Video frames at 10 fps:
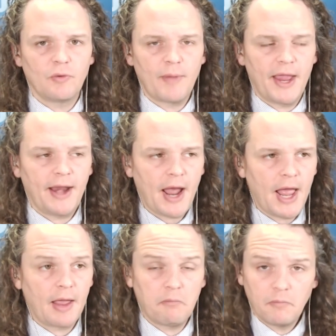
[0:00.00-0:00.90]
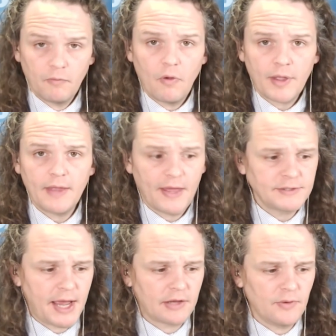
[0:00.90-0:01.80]
remain high. Okay, that's
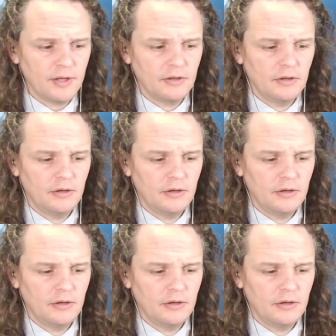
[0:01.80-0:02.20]
accurate.